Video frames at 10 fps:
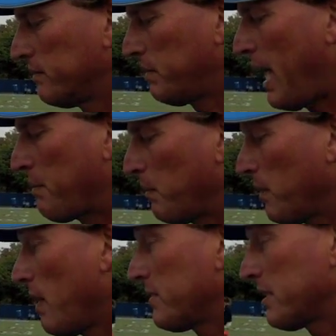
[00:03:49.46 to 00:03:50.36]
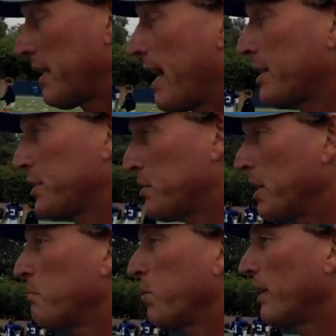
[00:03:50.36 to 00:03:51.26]
capable. Obviously, Cassius
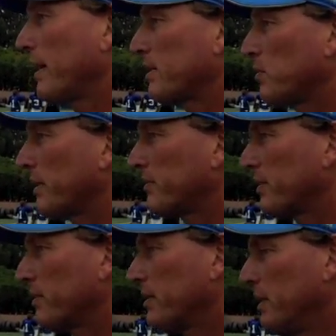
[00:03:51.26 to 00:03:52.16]
did play last week, so